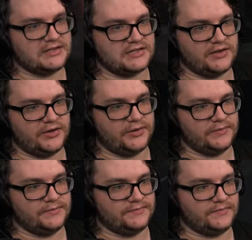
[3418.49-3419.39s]
so,
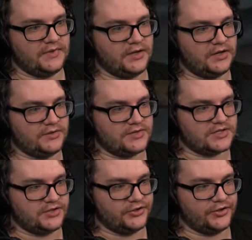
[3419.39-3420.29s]
you know,
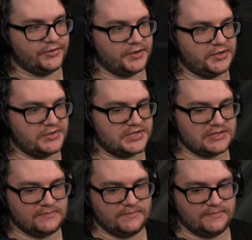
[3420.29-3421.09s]
just learn your route.